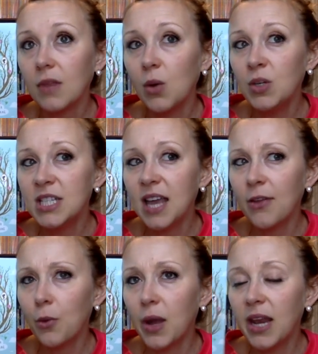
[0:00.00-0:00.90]
what's the
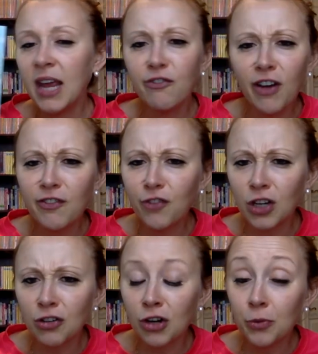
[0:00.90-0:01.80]
other one? And Fun
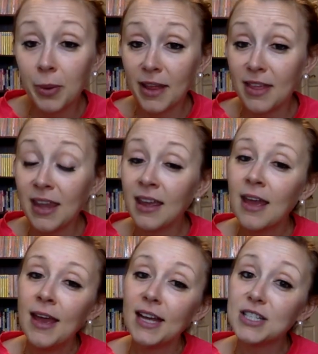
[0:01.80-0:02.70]
Friend Group, I think.
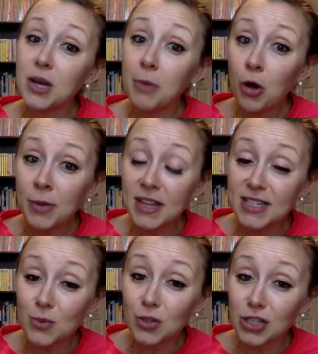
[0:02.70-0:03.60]
And so I'm hoping
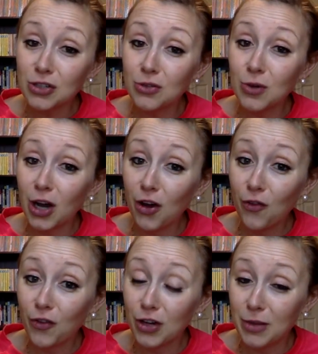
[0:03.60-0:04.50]
this will do
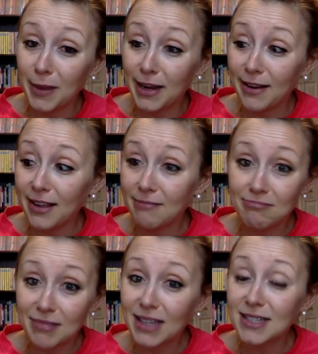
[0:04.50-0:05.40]
Hope for Humanity.
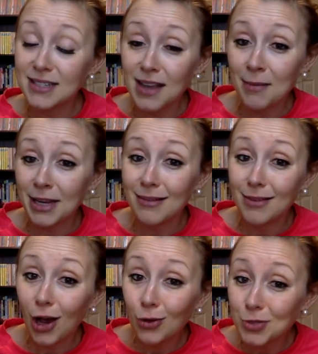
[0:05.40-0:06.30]
That's, I mean,
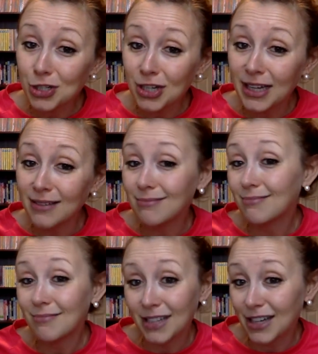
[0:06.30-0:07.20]
Hope Street,
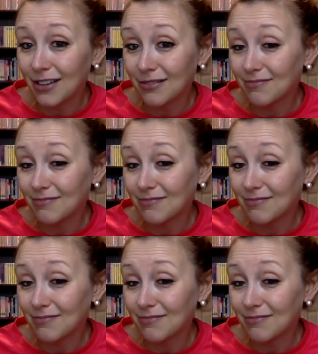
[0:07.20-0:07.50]
you know,